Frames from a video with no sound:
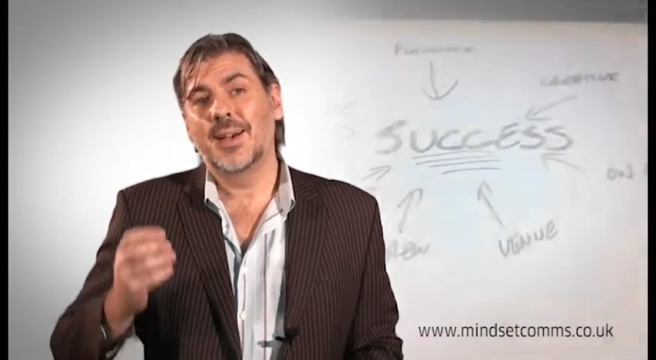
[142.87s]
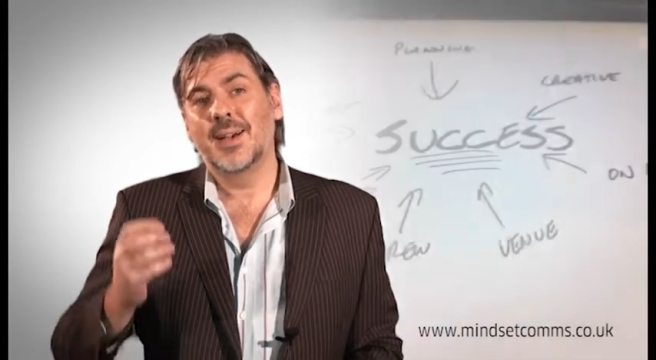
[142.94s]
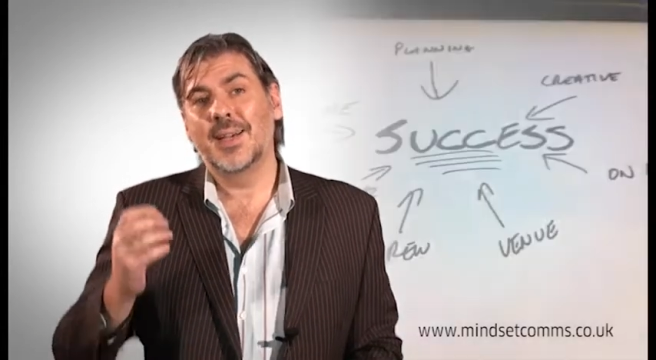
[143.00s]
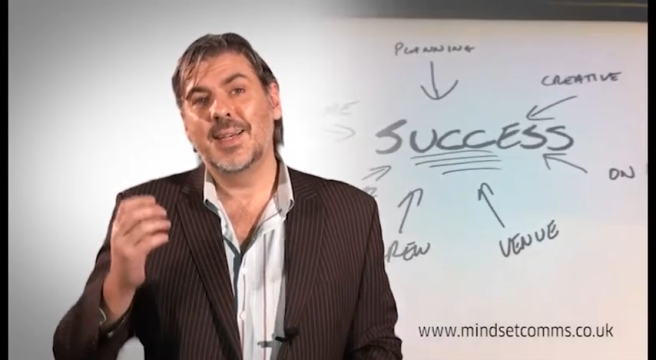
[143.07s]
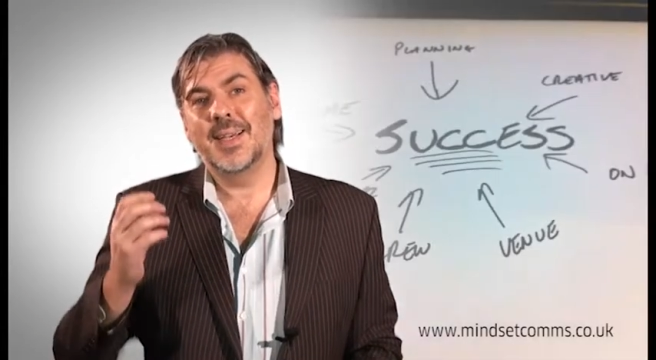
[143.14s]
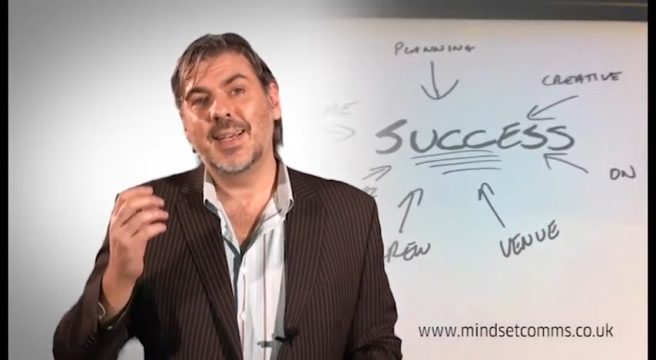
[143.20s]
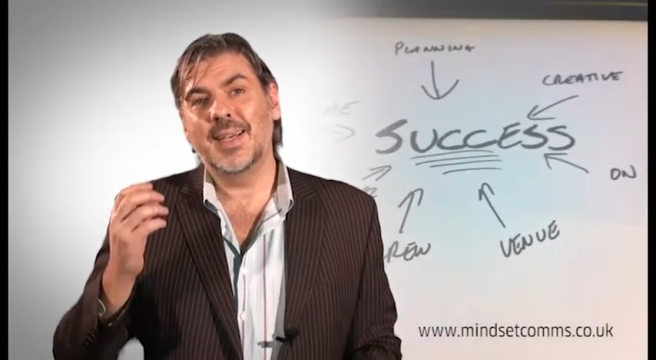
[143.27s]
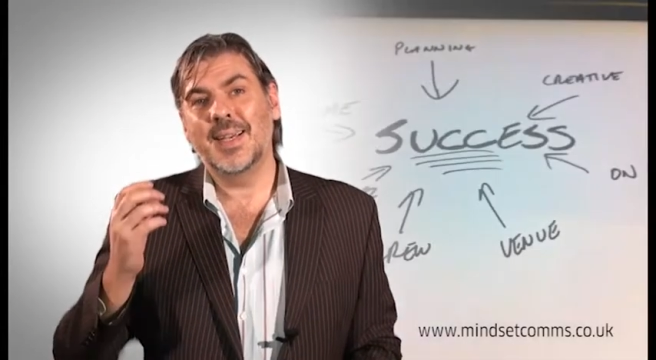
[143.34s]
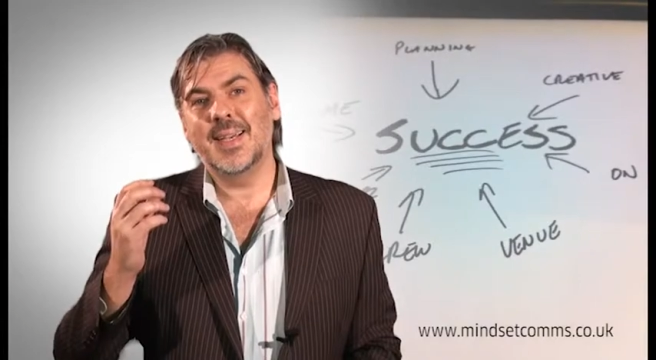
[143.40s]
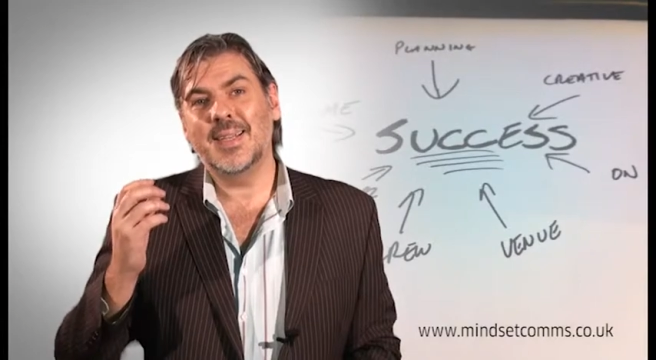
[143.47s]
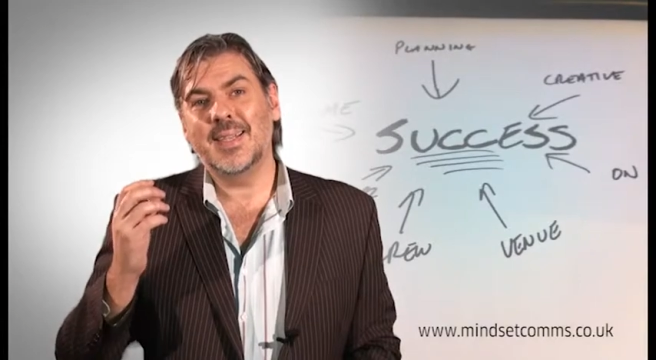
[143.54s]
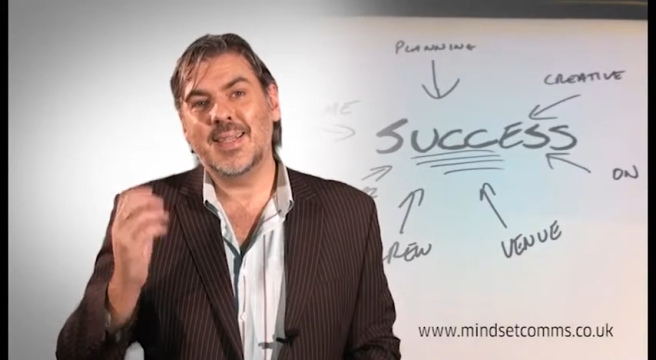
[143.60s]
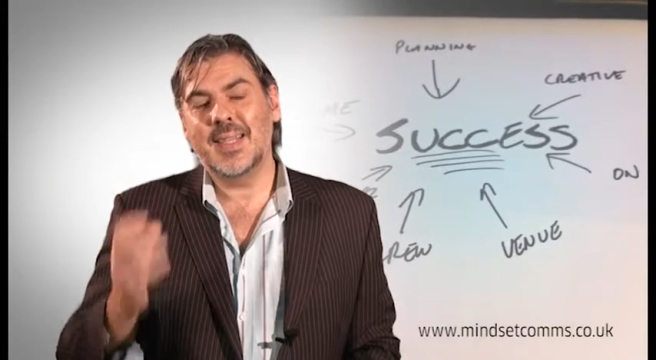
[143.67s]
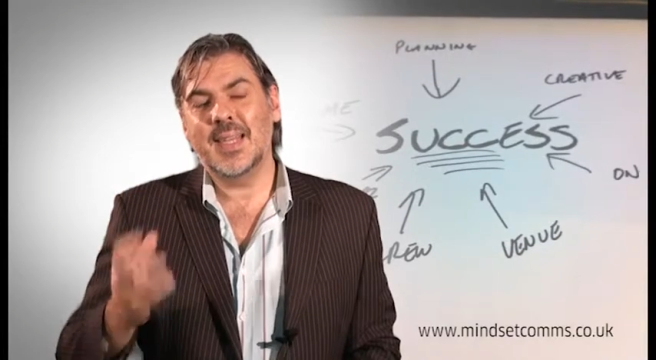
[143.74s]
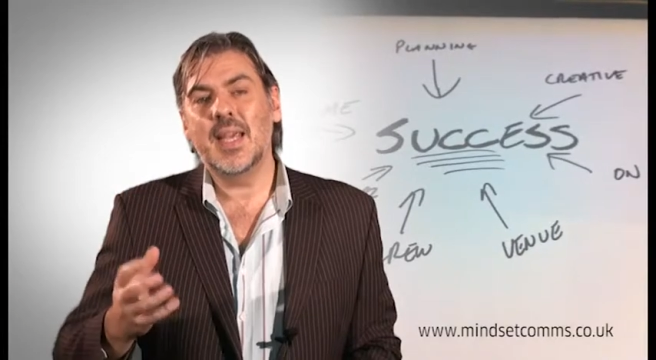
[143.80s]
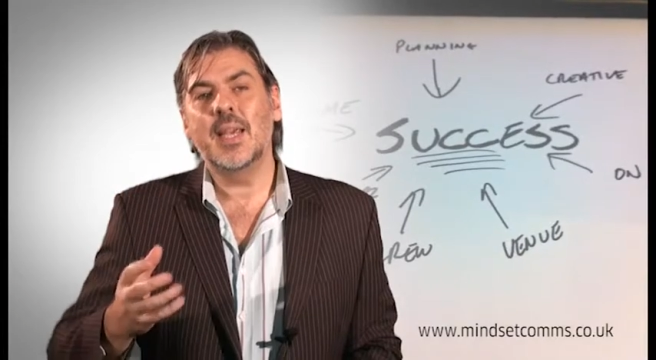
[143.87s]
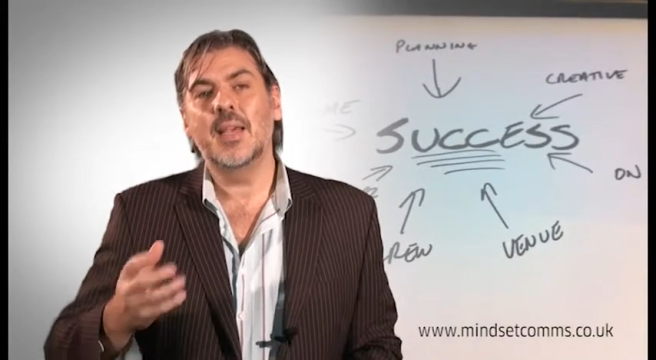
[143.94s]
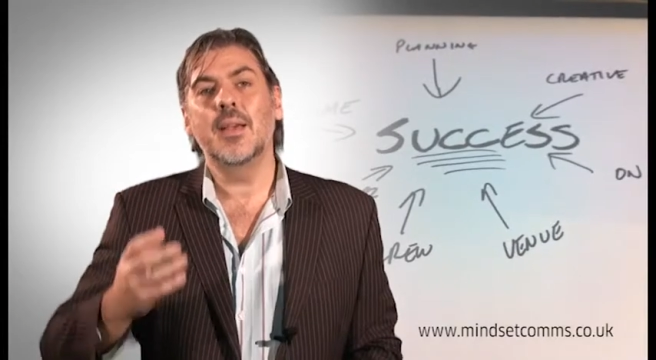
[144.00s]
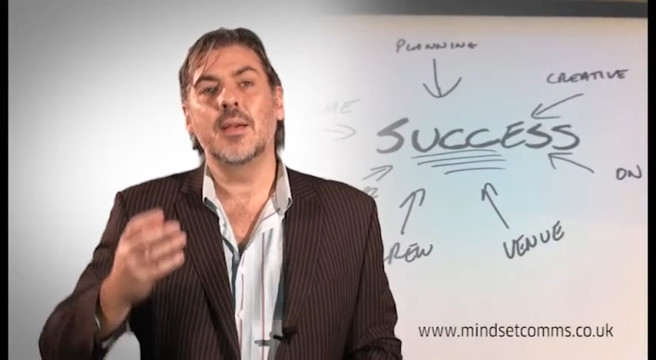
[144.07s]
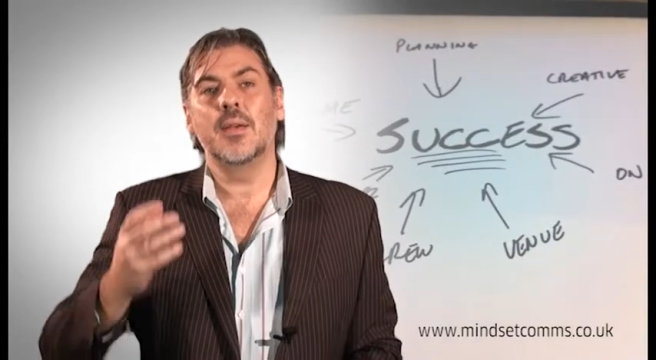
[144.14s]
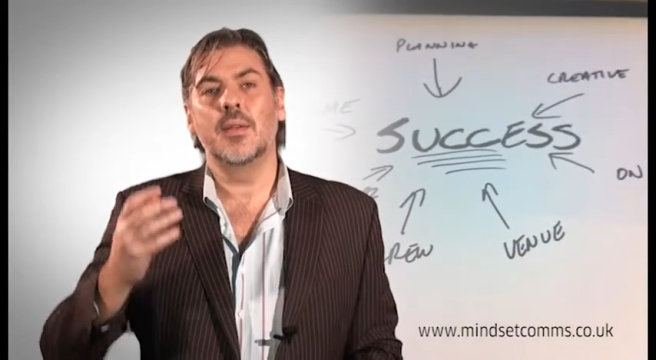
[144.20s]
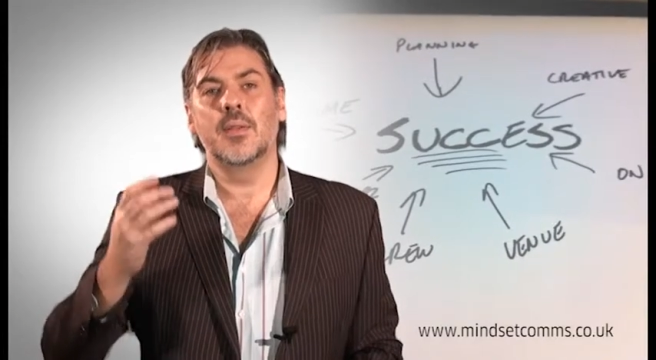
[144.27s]
It's
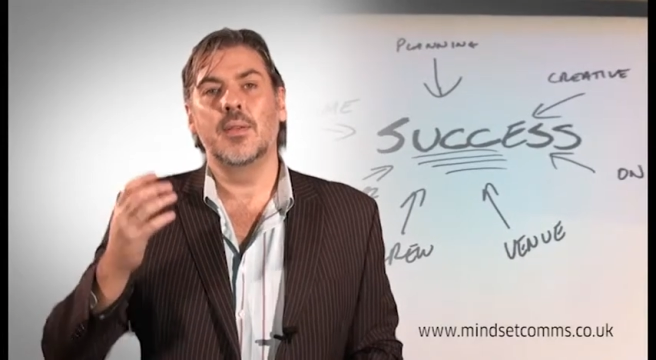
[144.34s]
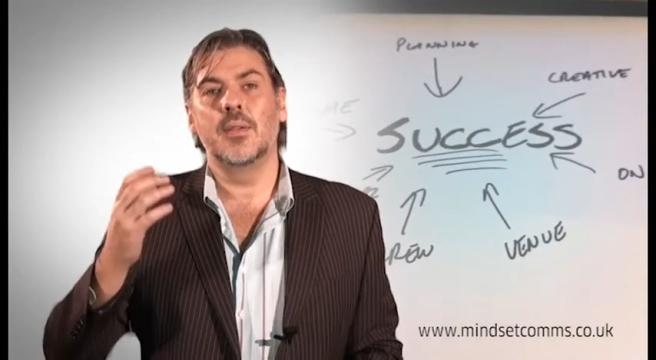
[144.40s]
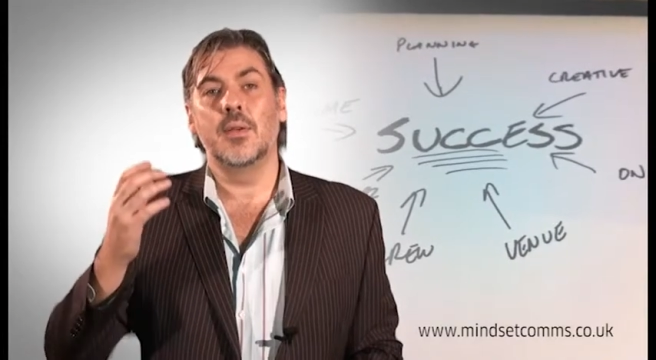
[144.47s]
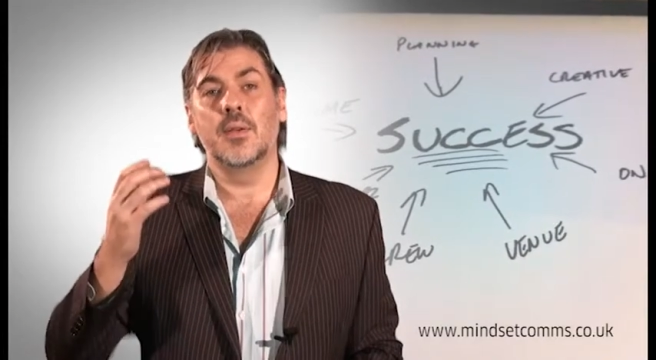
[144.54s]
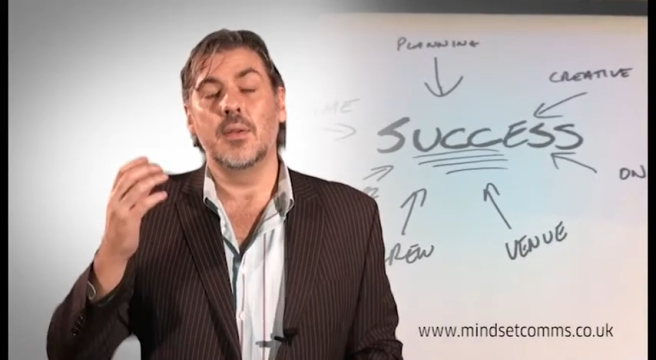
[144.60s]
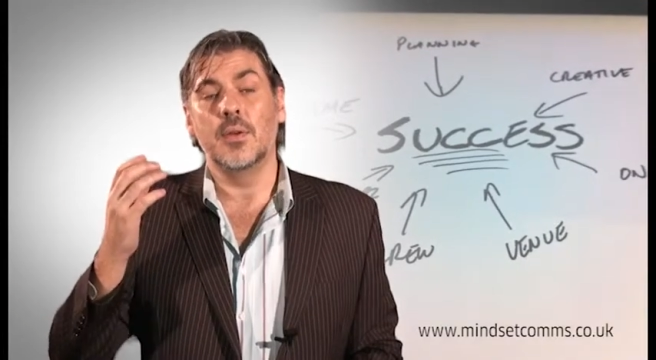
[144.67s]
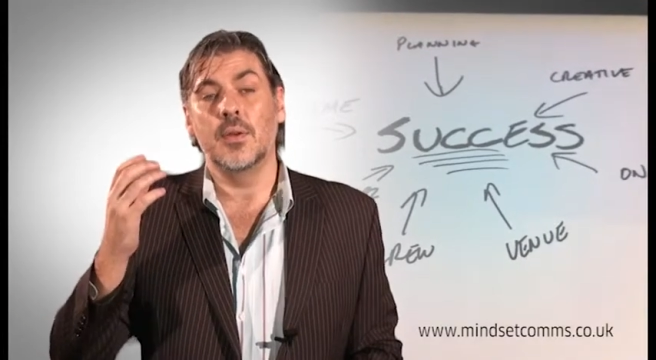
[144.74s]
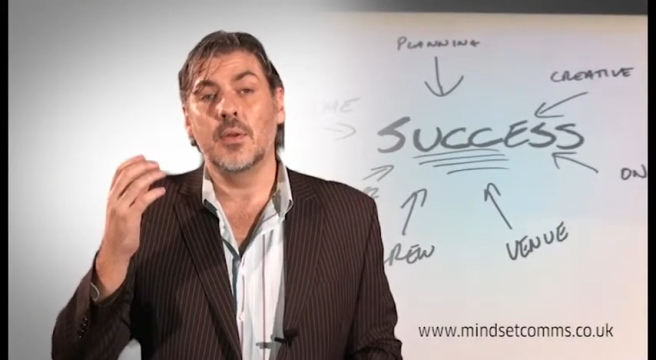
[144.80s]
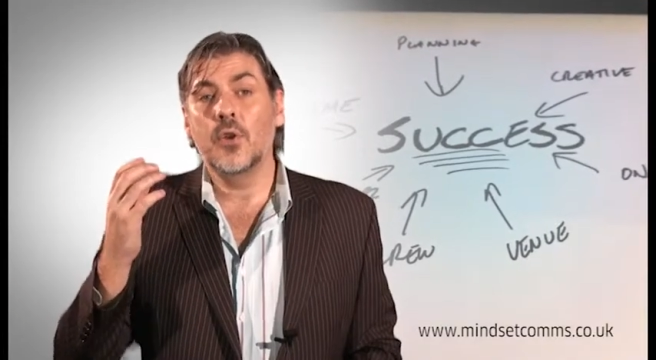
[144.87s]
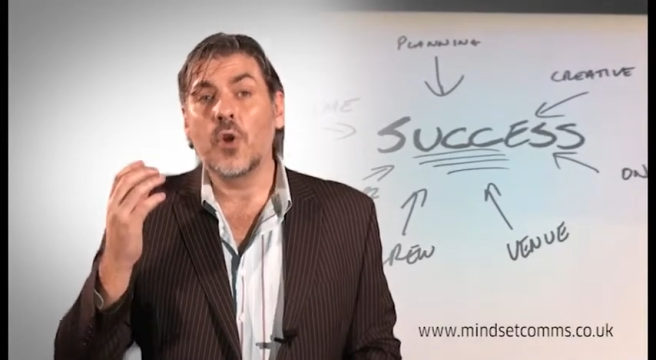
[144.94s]
seeing the